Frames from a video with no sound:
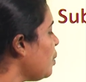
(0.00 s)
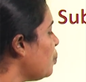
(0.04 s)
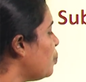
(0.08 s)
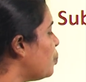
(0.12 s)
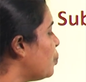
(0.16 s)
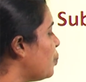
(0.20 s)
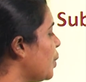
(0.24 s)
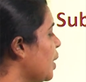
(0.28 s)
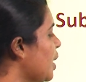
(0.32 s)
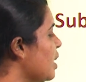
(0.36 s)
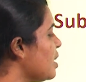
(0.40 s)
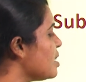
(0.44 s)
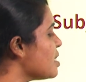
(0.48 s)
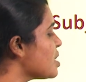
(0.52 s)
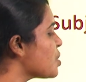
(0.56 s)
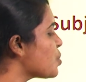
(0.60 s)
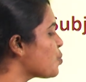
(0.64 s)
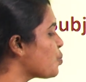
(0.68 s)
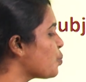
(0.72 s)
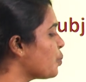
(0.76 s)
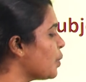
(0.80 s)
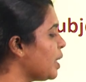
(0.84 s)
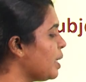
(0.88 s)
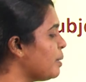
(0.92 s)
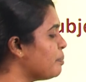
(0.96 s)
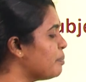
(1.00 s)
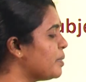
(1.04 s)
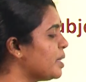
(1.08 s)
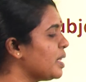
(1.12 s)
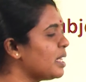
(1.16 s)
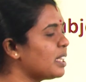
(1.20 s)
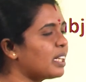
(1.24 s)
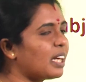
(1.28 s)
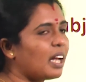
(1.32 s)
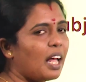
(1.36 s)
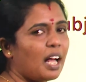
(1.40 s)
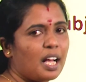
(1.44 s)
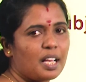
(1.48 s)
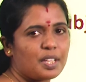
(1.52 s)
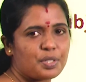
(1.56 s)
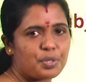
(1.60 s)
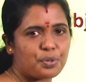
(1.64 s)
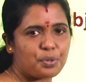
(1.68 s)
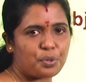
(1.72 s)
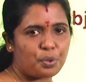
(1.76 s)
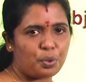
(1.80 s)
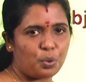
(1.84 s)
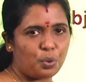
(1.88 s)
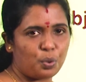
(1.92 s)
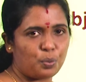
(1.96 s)
will sweep the
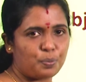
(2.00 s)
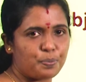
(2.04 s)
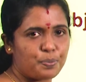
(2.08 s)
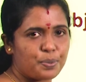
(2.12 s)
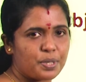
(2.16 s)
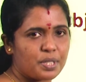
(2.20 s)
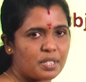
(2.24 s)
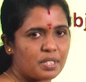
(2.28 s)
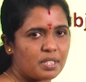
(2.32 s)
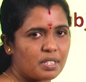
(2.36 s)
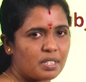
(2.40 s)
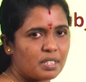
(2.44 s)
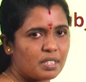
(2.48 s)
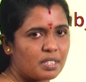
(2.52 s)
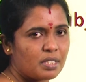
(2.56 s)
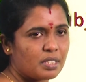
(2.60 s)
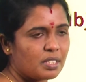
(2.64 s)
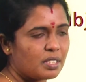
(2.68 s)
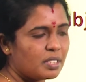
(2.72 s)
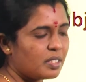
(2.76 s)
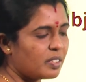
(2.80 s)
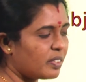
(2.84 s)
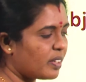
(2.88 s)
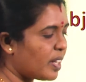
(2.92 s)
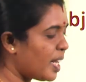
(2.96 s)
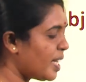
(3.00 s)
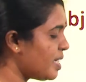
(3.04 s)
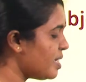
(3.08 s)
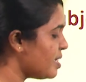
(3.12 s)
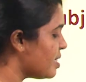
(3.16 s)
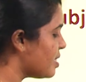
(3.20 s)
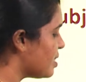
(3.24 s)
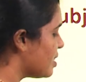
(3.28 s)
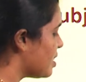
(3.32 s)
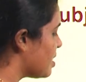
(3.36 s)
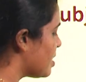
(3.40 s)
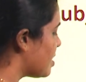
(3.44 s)
classrooms. Right? The